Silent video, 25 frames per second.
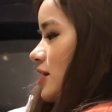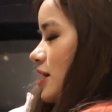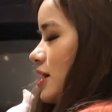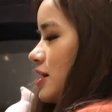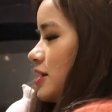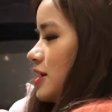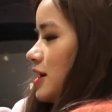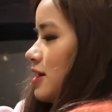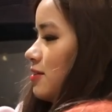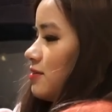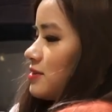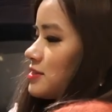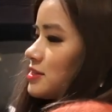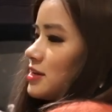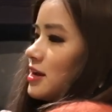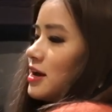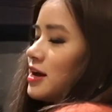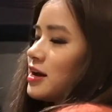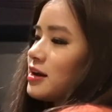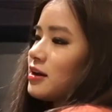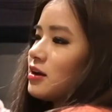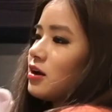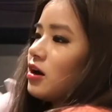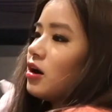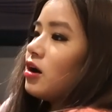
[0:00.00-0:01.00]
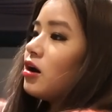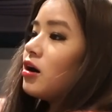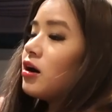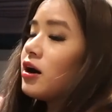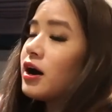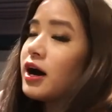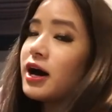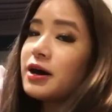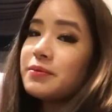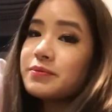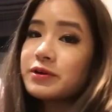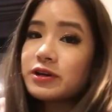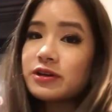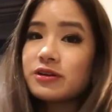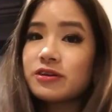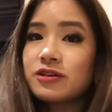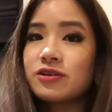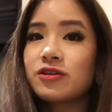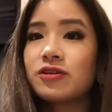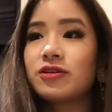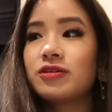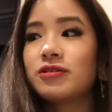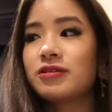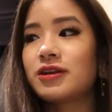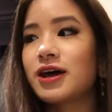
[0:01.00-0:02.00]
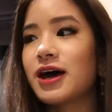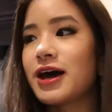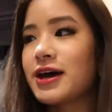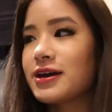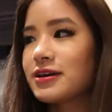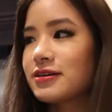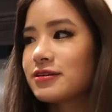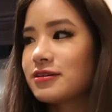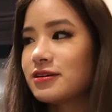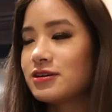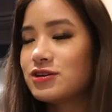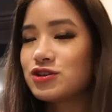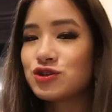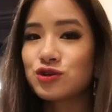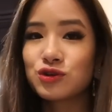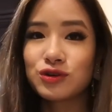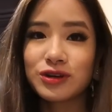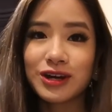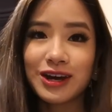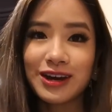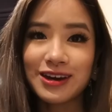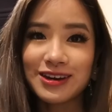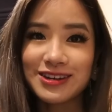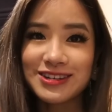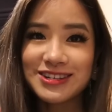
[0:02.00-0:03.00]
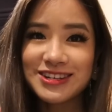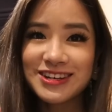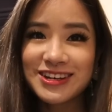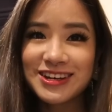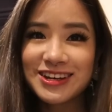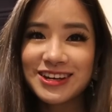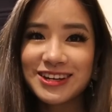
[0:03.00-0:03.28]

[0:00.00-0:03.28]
And I was like, oh, I'm going to go like in two days.